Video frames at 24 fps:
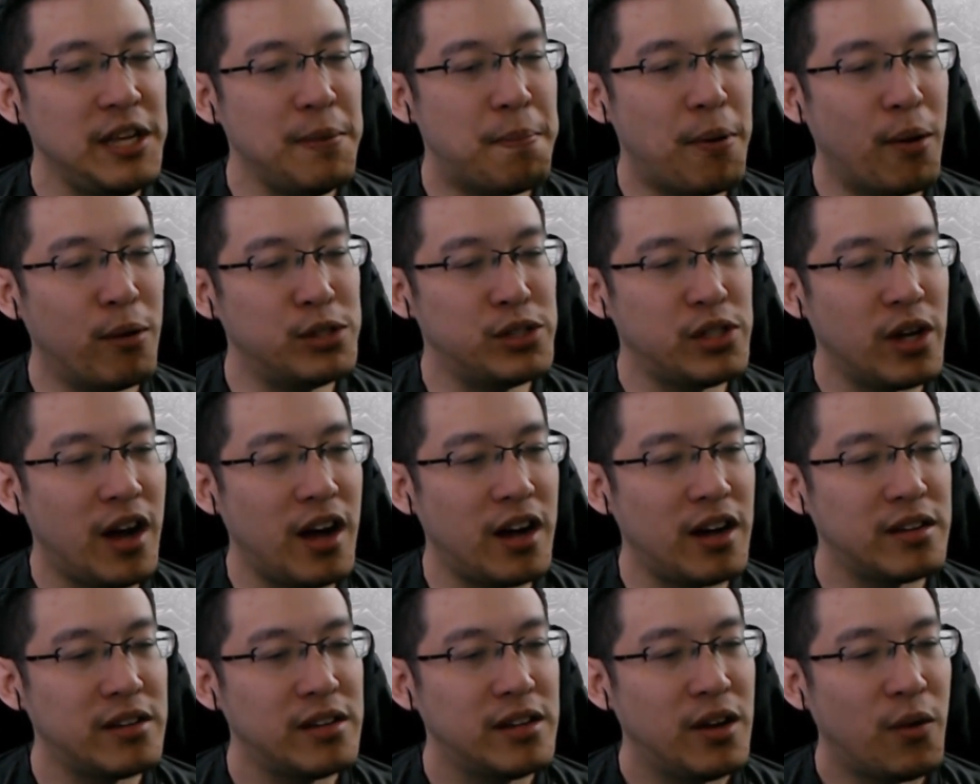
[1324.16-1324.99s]
Bow
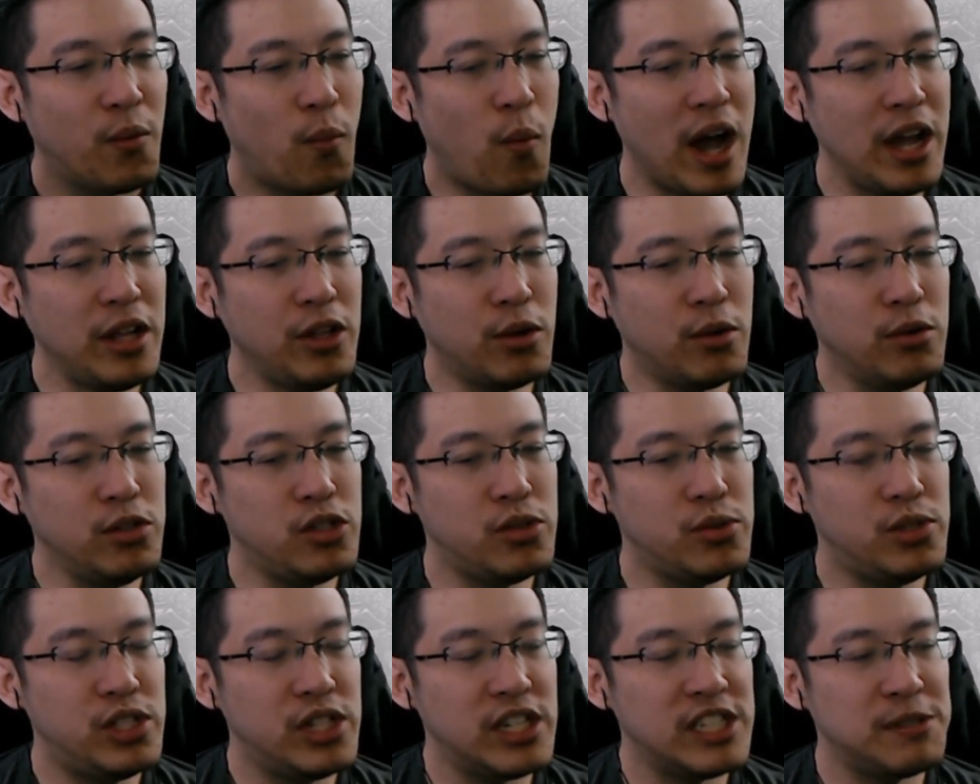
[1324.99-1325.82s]
Shock. Why don't you
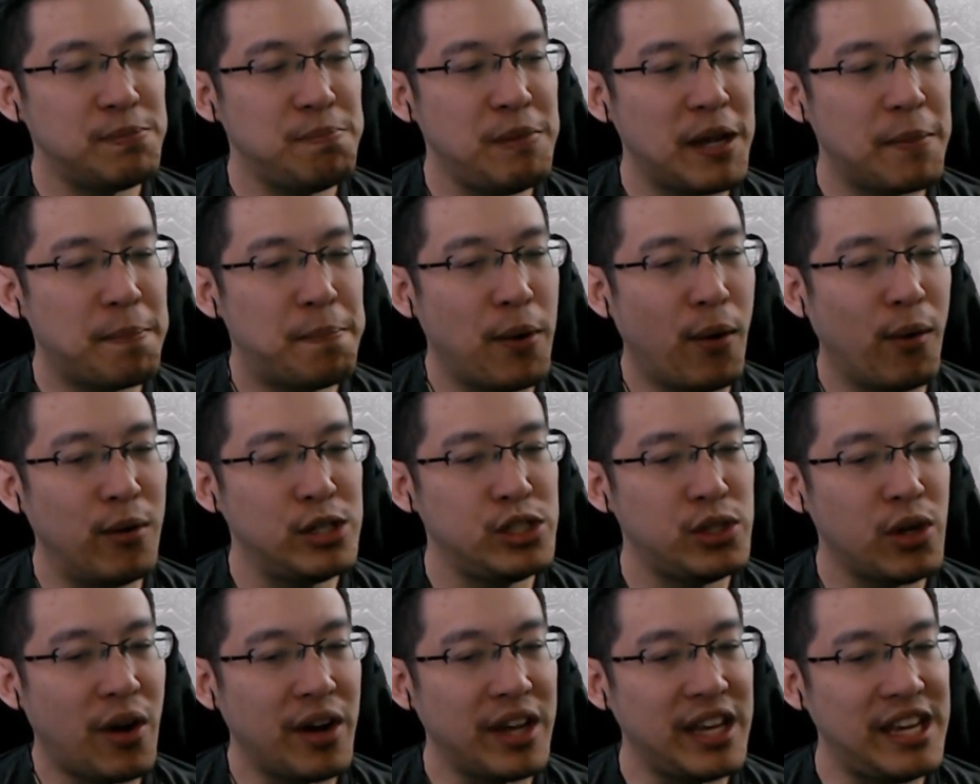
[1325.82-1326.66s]
just make Bow
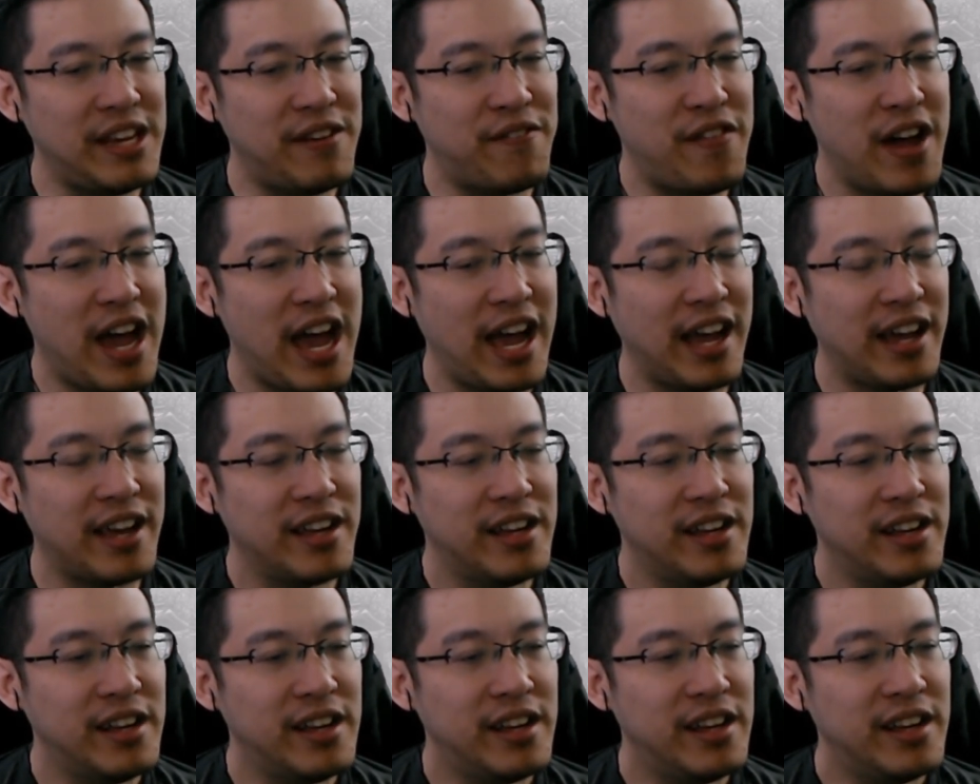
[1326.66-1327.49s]
Shock effect
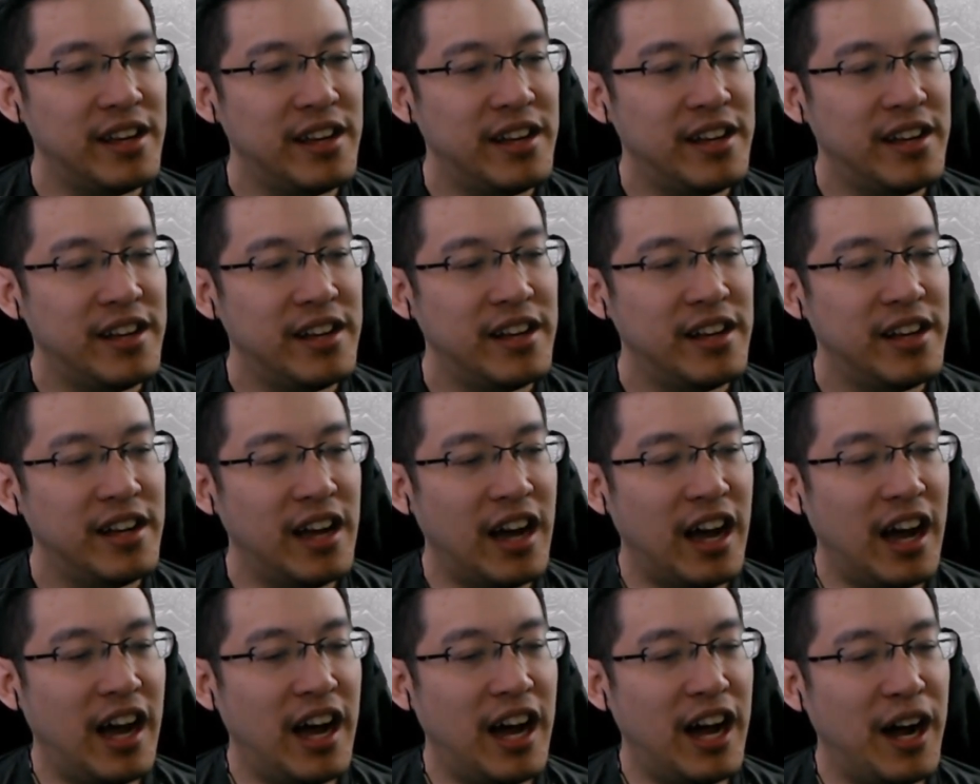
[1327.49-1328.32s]

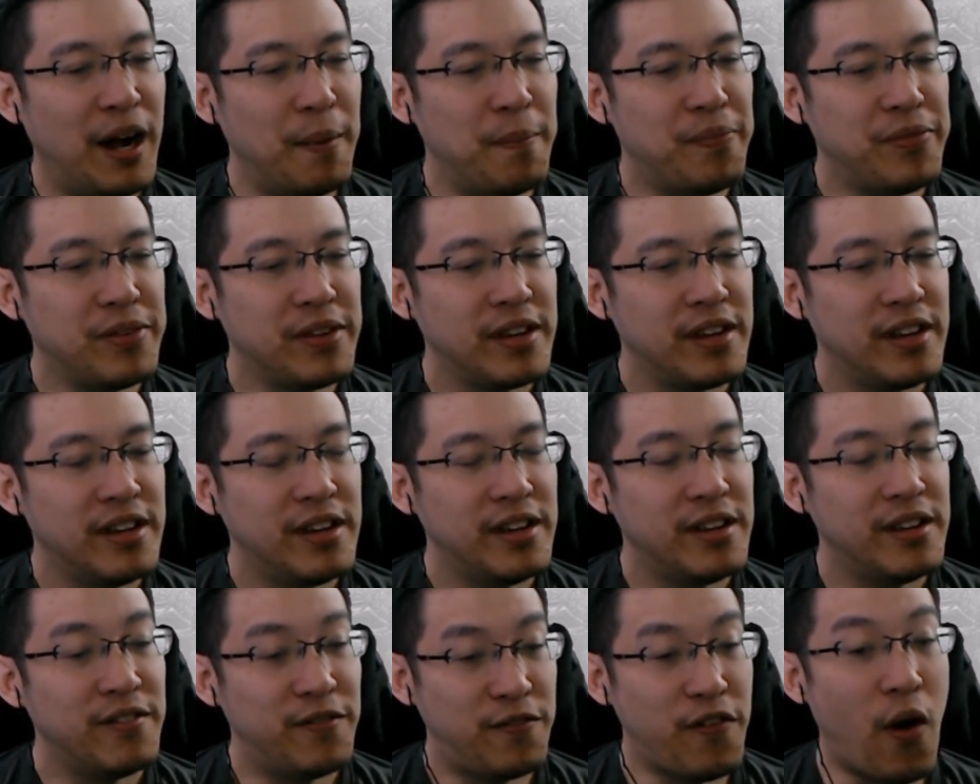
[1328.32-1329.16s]

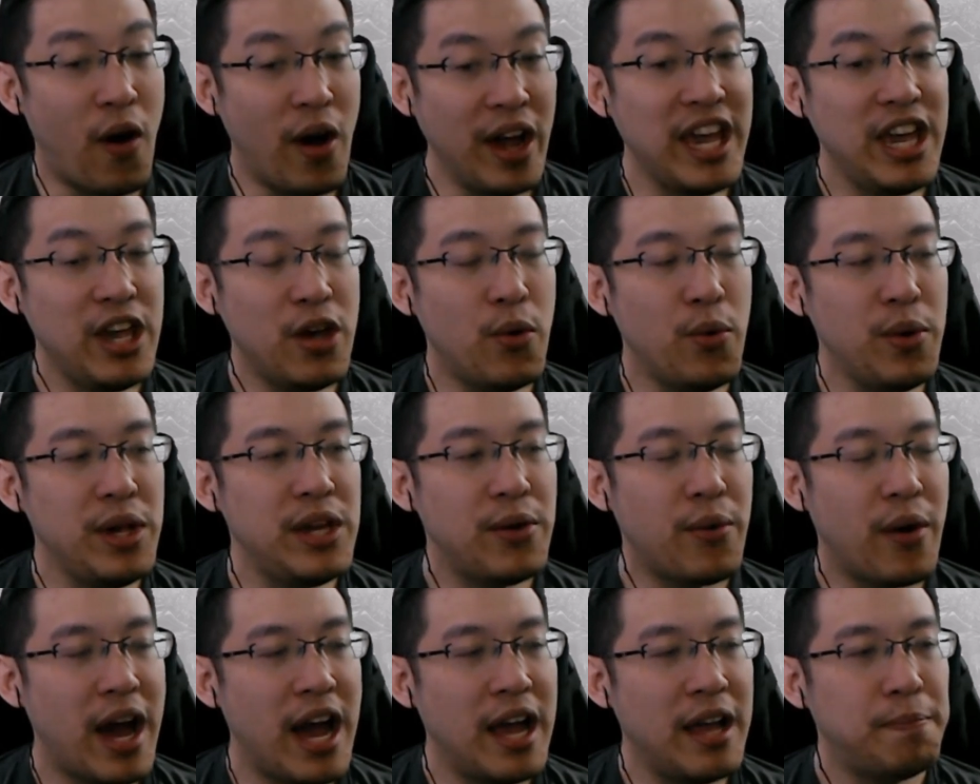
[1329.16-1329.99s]
for AoE,
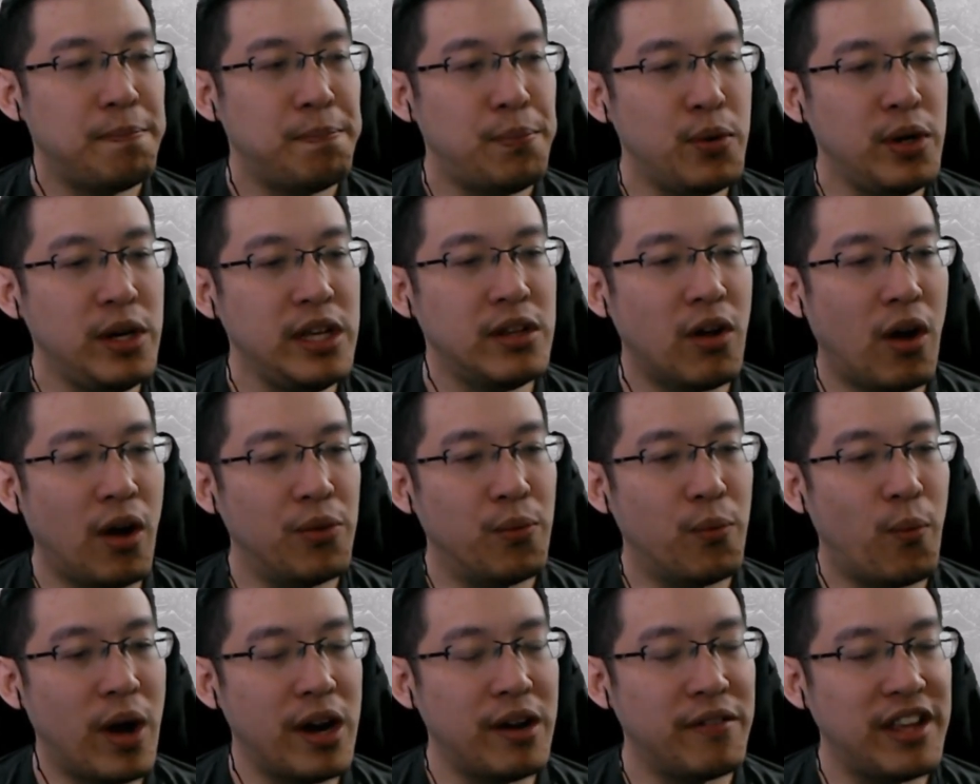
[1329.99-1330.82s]
right? Put it
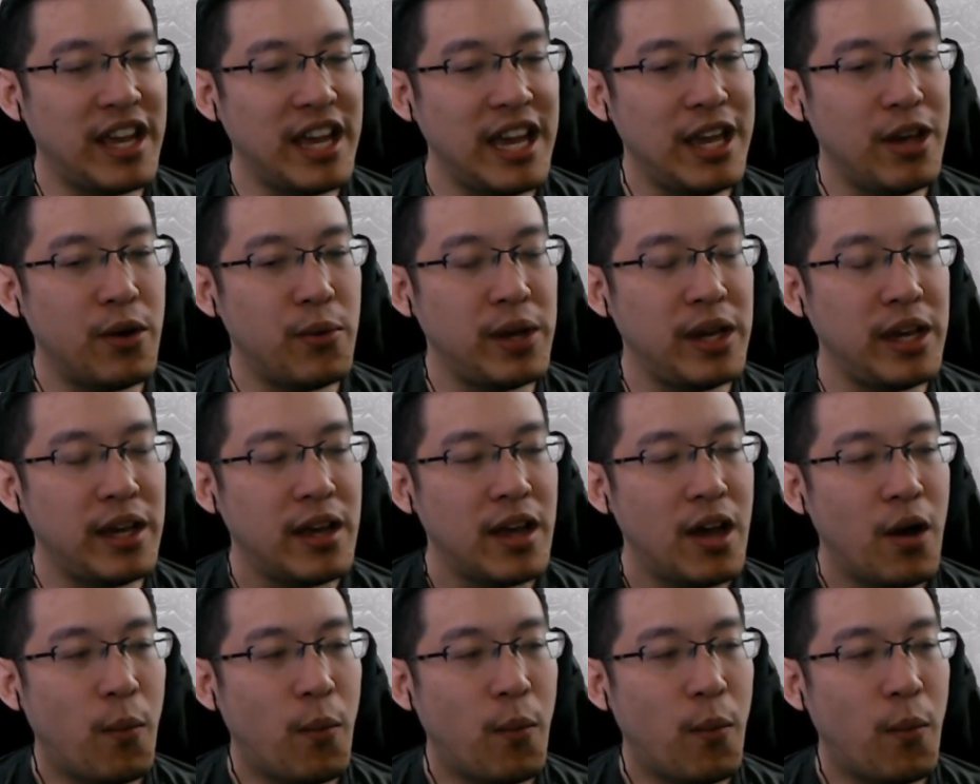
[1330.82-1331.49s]
on one of the AoE.